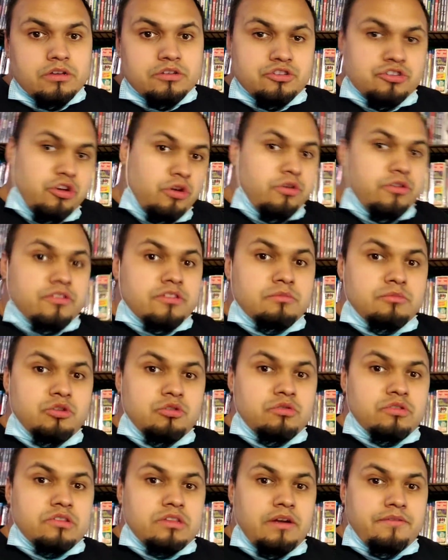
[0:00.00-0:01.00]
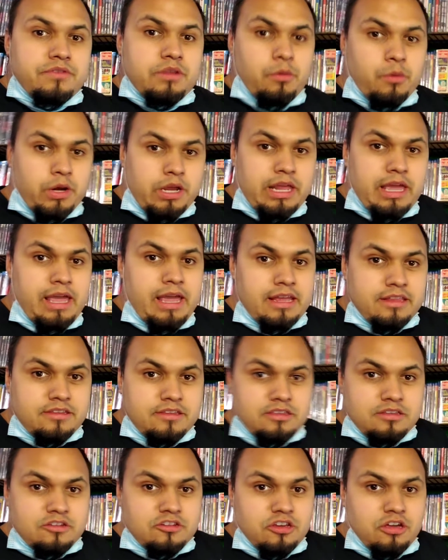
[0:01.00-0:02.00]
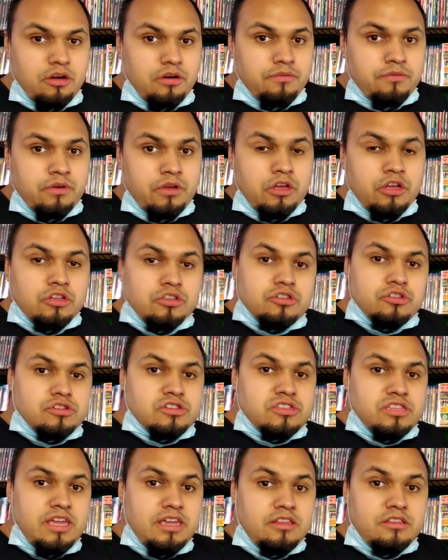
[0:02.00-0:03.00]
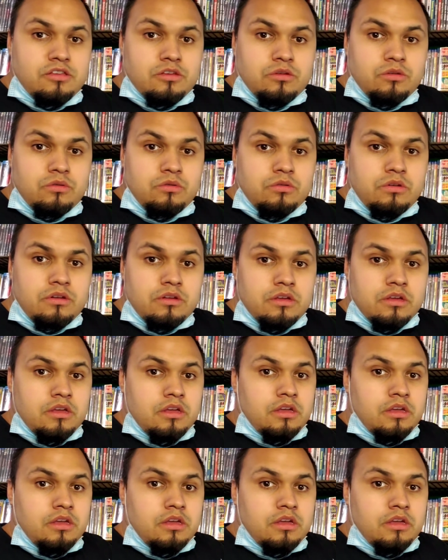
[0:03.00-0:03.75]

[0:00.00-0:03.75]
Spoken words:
show you some new stuff that we're going to add to the shelf, so stay tuned.